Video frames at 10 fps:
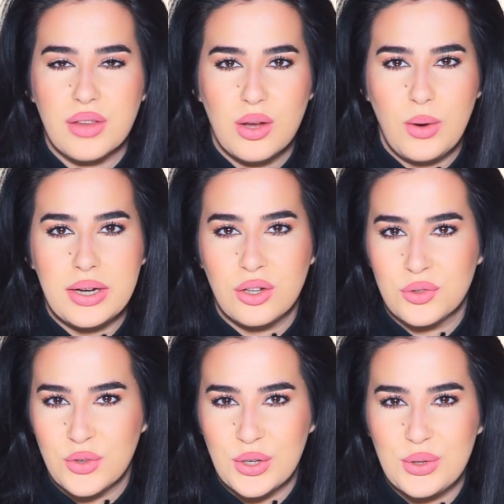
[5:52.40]
why not
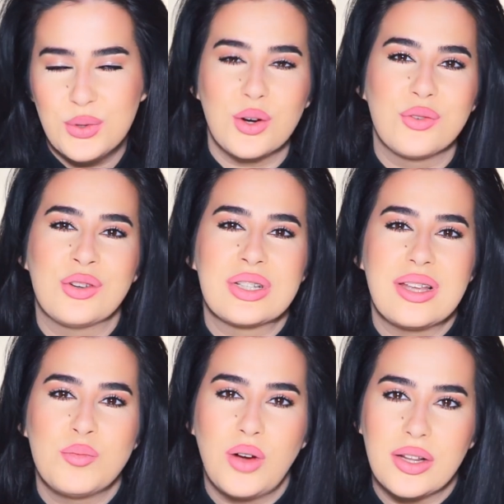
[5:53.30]
for you or for
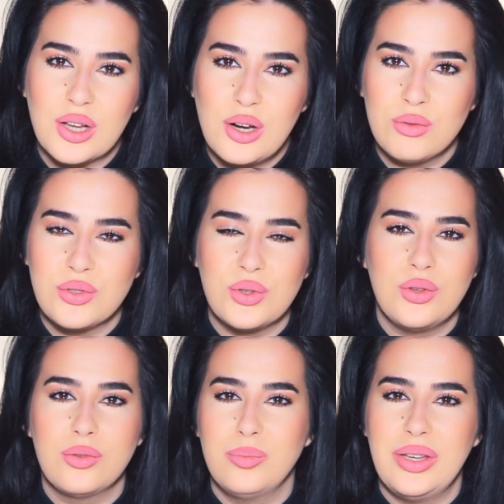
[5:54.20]
someone close to
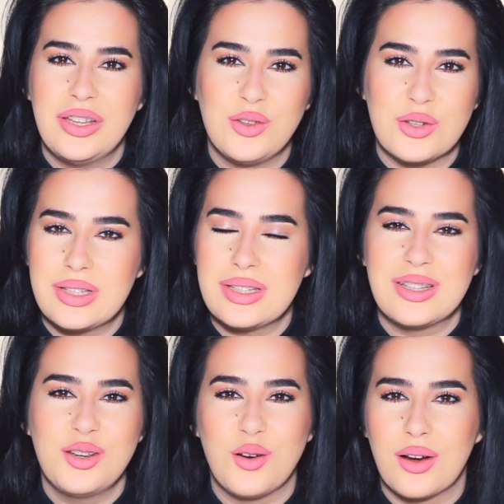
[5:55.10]
you, be it your
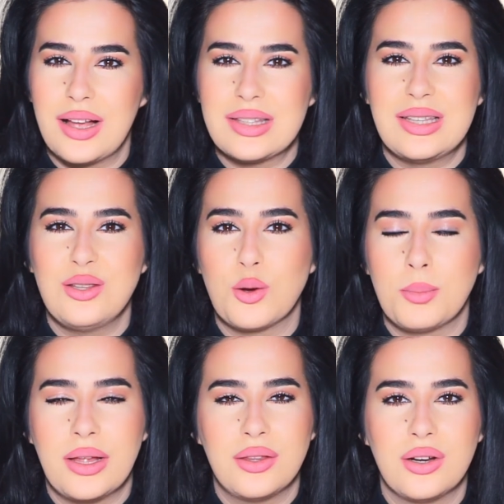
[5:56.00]
sister, your cousin, your
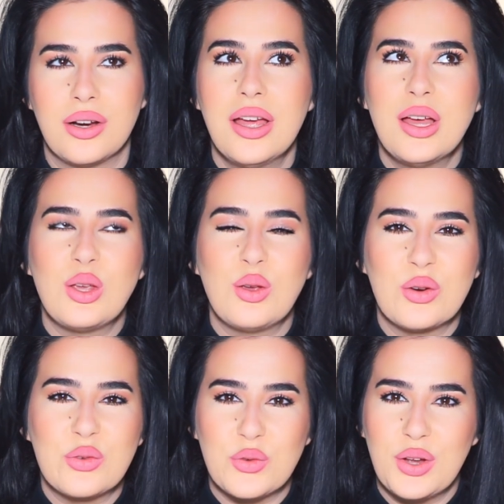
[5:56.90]
mother,
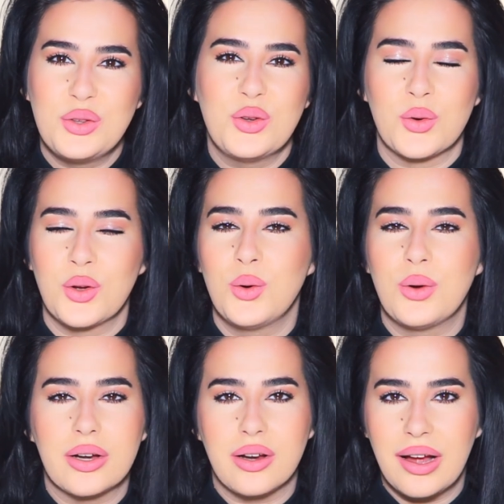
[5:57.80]
your friend, your
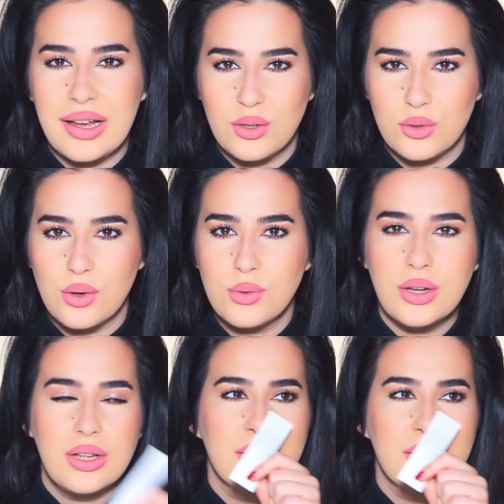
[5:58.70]
coworker, I don't know.